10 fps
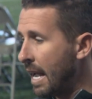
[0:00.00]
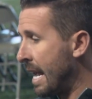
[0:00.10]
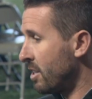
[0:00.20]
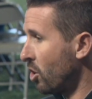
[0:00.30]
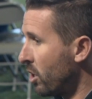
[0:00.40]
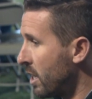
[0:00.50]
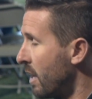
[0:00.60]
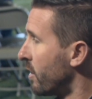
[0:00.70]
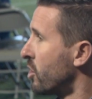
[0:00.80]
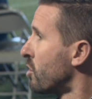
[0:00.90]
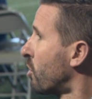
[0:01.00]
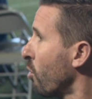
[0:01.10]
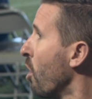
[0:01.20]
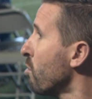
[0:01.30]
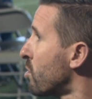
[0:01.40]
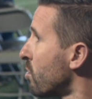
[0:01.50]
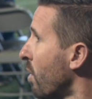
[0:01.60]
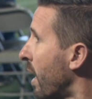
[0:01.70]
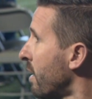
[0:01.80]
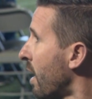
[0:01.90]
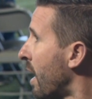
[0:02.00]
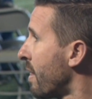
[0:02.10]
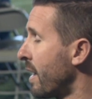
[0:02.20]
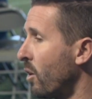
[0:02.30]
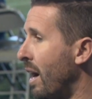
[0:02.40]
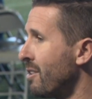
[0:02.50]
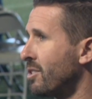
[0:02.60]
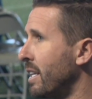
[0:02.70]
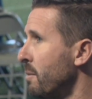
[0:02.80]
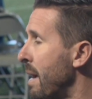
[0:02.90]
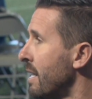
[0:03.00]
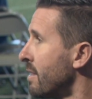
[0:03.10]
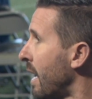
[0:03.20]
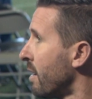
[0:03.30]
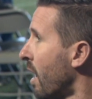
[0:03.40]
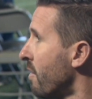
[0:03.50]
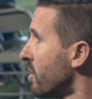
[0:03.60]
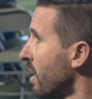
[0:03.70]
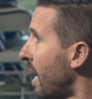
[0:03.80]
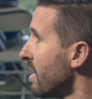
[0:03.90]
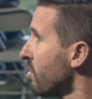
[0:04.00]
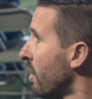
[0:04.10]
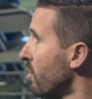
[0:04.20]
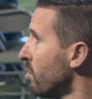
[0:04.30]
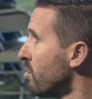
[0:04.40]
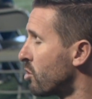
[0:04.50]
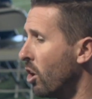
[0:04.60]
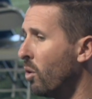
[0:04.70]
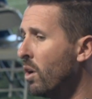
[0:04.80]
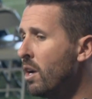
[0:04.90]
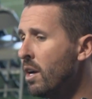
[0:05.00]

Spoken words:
hands on you, and it just grows, right? And I think Ohio State demands that, obviously, at the highest level. So,